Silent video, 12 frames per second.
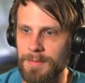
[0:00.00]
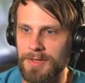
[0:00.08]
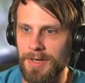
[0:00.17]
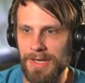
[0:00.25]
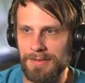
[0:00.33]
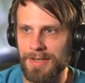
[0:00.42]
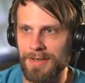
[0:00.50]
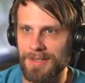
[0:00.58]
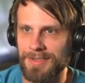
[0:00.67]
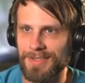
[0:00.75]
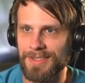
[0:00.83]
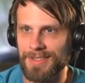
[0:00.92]

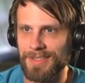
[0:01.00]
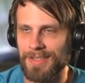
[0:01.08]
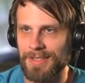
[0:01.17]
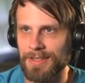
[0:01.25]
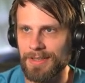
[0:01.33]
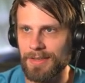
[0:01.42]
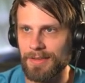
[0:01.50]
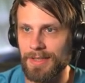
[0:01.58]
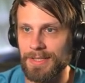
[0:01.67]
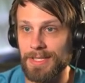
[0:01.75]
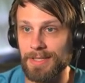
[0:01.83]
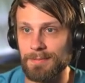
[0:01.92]
graveyard.
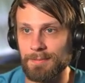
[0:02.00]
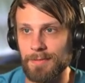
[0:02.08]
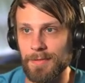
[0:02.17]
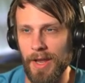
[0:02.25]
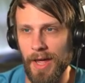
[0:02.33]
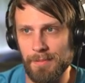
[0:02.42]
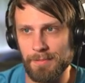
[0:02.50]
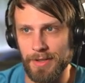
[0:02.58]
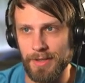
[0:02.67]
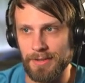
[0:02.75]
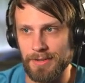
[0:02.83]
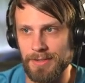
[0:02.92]
They did not
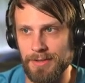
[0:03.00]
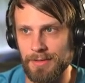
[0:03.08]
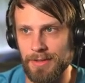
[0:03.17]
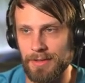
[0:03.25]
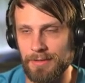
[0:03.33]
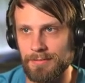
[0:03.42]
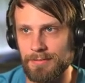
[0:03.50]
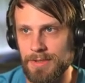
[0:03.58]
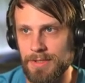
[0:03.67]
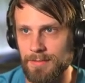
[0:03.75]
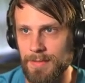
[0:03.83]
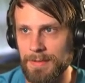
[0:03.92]
play the showdown,
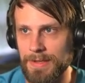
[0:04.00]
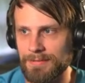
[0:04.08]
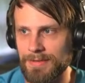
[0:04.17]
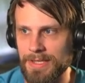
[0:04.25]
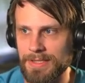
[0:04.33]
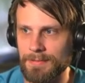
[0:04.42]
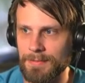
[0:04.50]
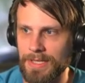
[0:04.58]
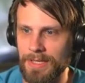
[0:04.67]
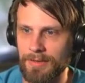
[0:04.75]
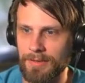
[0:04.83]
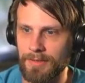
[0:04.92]
so maybe they've got something
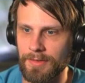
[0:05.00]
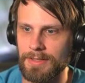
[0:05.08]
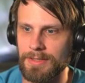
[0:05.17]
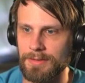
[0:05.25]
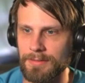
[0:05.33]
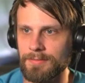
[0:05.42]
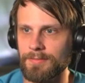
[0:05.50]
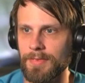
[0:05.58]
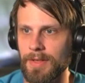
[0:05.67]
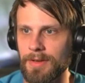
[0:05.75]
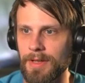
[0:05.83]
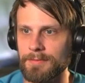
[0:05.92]
else? They do.
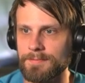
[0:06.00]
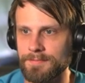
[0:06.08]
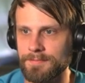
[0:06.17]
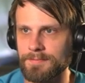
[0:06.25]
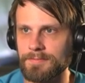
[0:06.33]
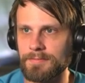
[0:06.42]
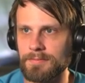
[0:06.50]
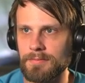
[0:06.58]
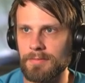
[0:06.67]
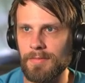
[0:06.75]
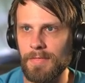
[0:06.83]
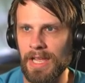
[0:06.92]
Okay.
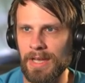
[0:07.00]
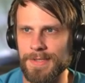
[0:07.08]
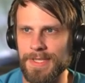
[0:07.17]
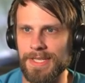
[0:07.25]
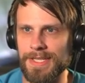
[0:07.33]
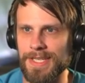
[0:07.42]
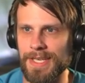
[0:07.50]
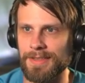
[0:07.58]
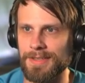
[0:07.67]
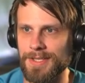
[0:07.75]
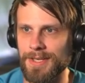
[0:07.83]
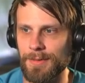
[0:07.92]
I was gonna say,
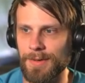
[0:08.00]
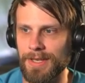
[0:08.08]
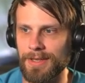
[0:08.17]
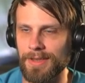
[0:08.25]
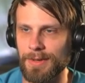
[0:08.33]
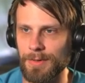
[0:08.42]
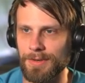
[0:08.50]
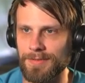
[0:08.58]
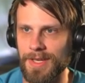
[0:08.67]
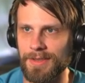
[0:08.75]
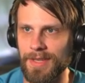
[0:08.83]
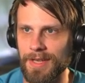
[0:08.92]
there's no way they would have
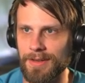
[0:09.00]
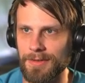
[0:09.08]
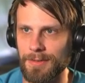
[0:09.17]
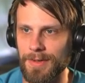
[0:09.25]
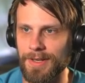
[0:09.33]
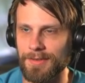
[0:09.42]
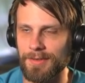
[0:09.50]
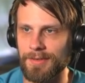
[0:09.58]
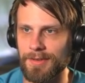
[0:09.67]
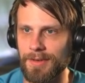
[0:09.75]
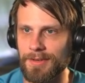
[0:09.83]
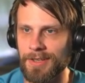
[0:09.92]
done that otherwise,
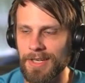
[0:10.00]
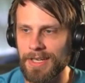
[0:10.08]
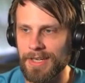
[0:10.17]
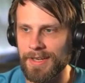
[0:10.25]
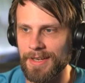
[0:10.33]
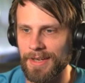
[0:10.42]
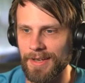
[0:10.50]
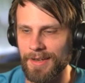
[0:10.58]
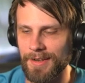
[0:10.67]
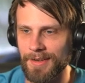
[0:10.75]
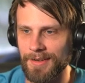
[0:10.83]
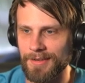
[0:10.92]
so
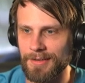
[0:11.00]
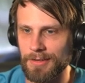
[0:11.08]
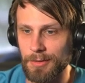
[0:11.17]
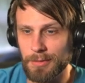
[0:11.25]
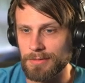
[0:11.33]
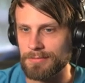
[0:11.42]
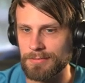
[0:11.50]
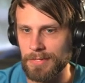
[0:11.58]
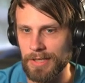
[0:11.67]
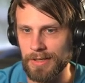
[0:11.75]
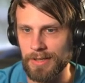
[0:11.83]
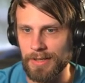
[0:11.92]
uh, cool.
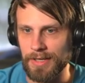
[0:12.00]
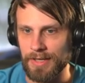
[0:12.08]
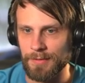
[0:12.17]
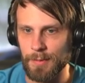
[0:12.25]
If we